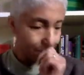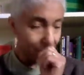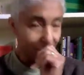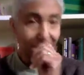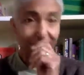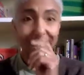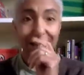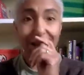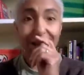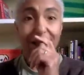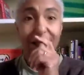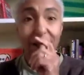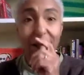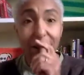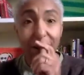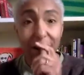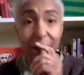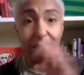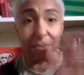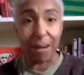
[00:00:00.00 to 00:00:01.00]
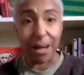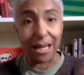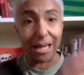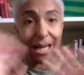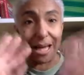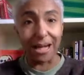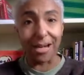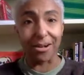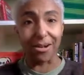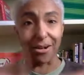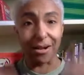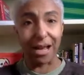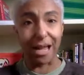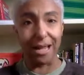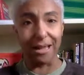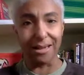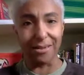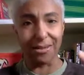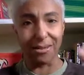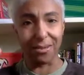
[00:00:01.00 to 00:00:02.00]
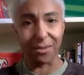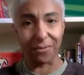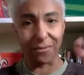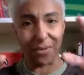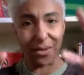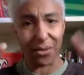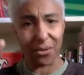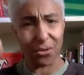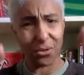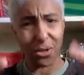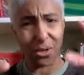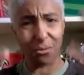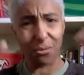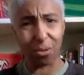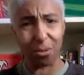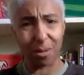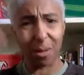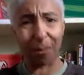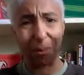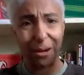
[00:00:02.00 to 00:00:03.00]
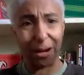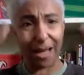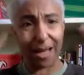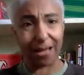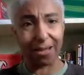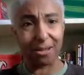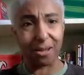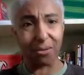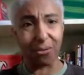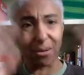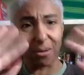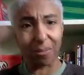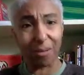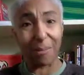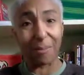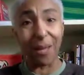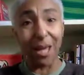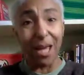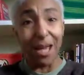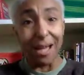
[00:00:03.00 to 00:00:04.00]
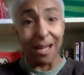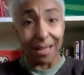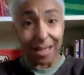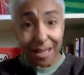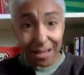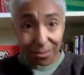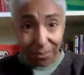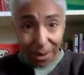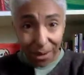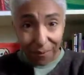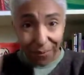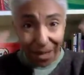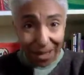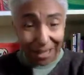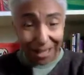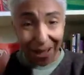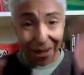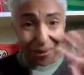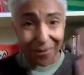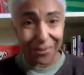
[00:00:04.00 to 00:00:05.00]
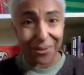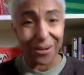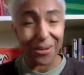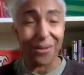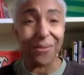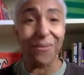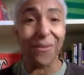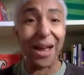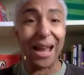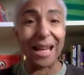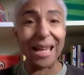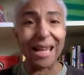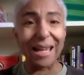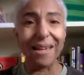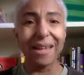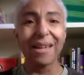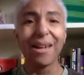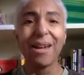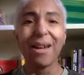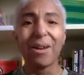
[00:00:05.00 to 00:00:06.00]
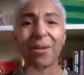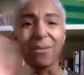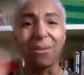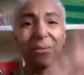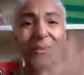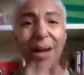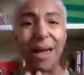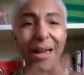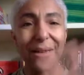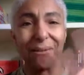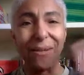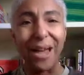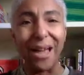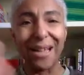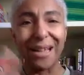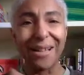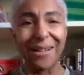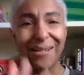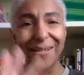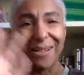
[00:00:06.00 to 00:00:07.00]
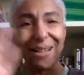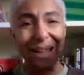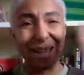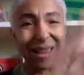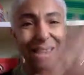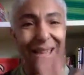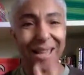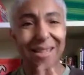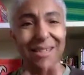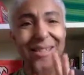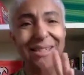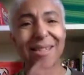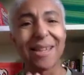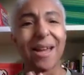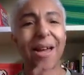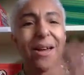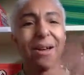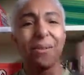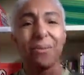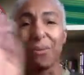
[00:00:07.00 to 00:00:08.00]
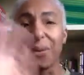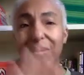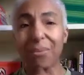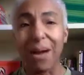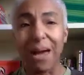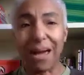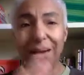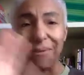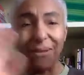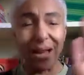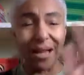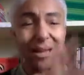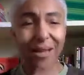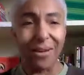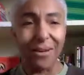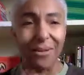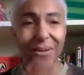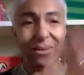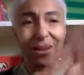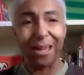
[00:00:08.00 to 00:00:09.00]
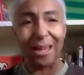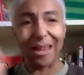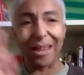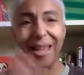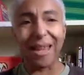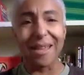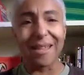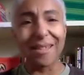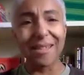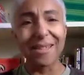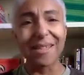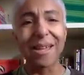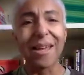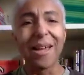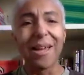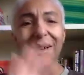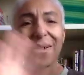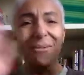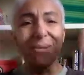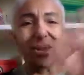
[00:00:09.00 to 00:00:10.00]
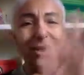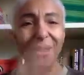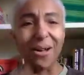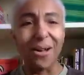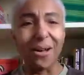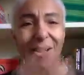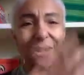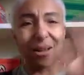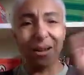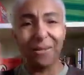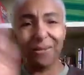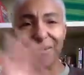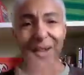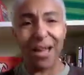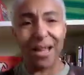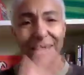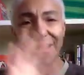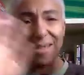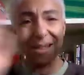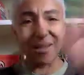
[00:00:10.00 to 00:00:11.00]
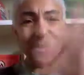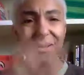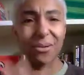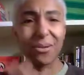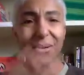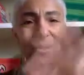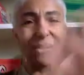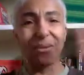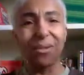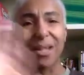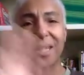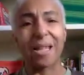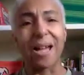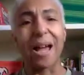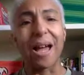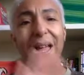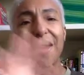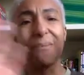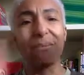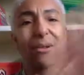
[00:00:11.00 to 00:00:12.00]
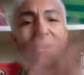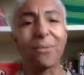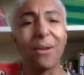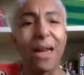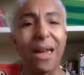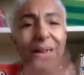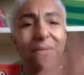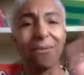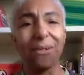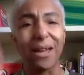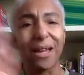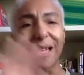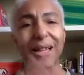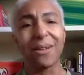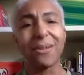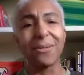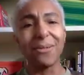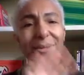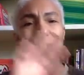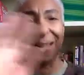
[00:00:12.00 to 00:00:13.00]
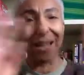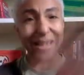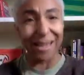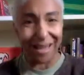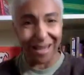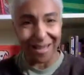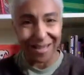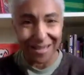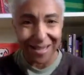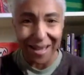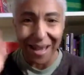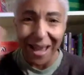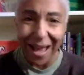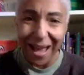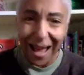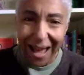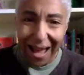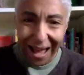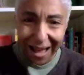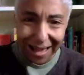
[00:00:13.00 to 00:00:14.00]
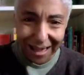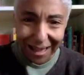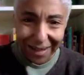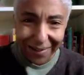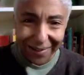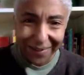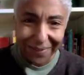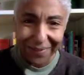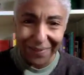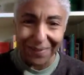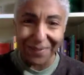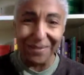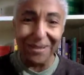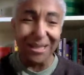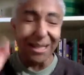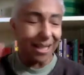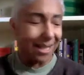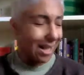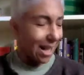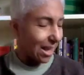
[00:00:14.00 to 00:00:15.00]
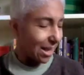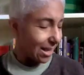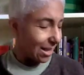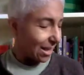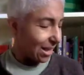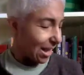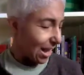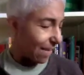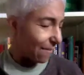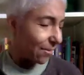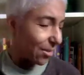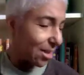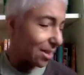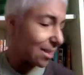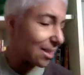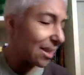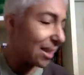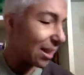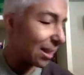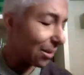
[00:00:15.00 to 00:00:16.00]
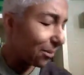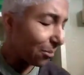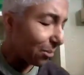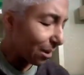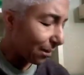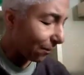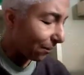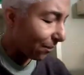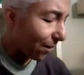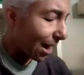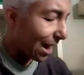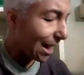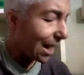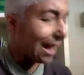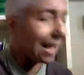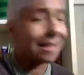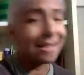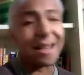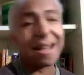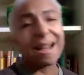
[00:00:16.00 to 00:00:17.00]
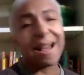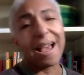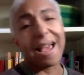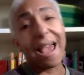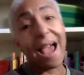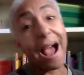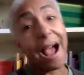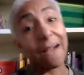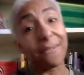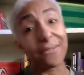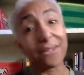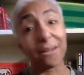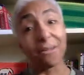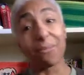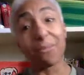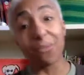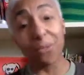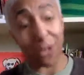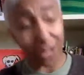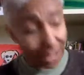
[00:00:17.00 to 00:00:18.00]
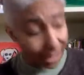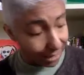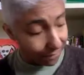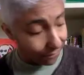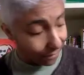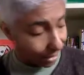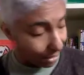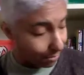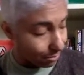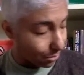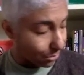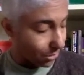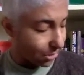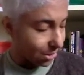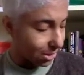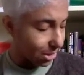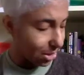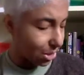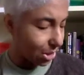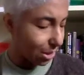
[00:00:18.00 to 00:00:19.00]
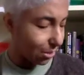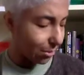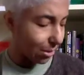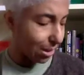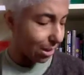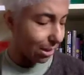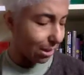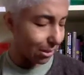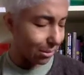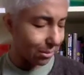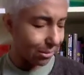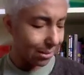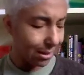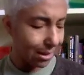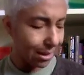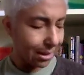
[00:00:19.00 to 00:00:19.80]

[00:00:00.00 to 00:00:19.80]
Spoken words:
let's get started by getting our fingers all warmed up, our hands all warmed up. Let's wave hello. Are you ready? We wave hello like this. We wave hello like this. With all our friends at Storytime, we wave hello like this. Hello! I love to see you on Fridays, and I have some really fun books to share with you.